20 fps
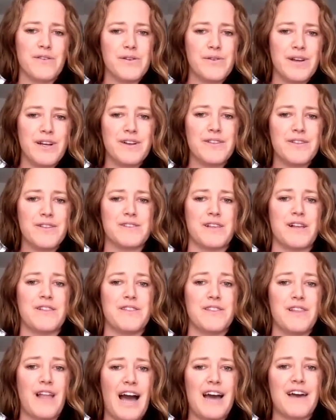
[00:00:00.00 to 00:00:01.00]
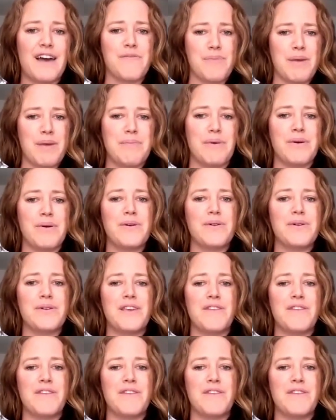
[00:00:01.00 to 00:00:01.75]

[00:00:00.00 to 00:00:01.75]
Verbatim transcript: career. There's a lot of people,